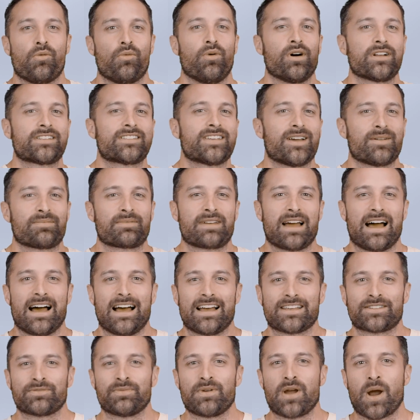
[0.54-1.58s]
What's up,
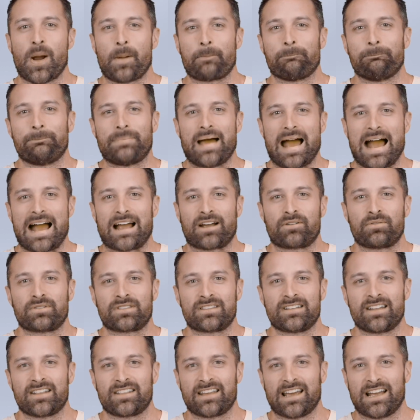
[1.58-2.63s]
guys? We are back
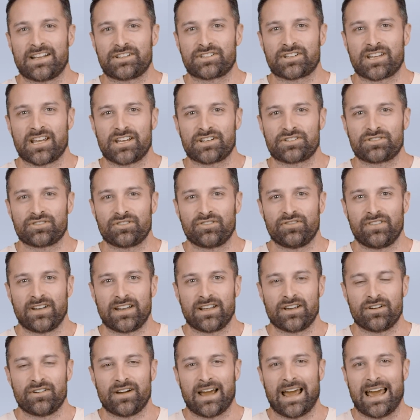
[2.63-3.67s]
with another educational
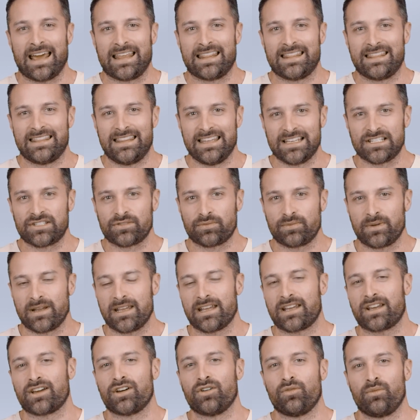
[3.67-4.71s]
video, and this
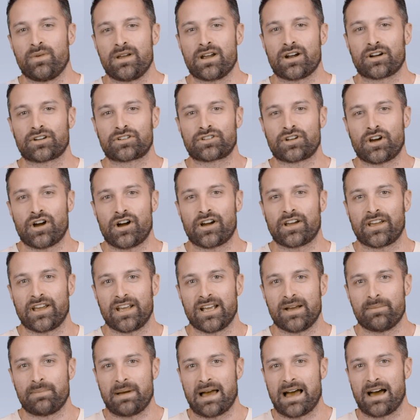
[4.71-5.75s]
week we are
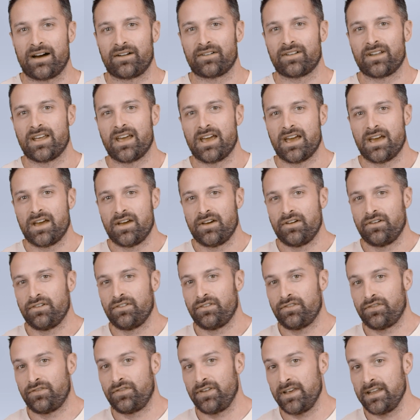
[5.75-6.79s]
talking about
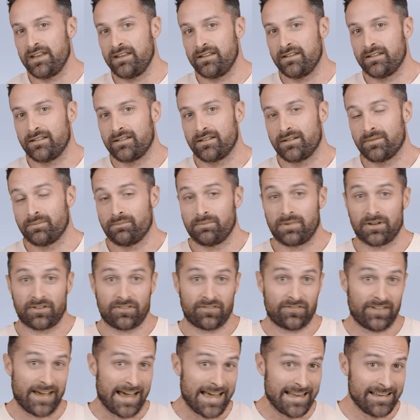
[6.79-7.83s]
fit but
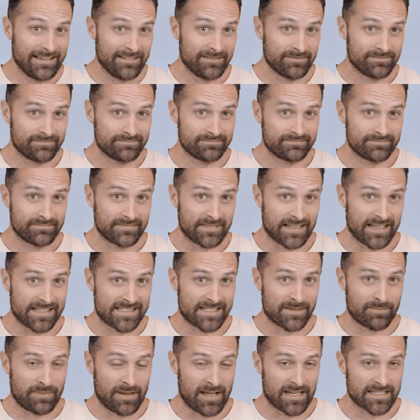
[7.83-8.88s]
fat. Is
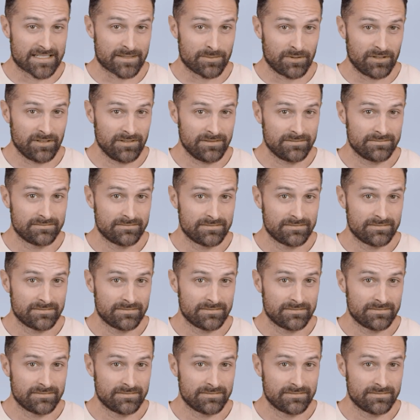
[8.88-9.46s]
it possible?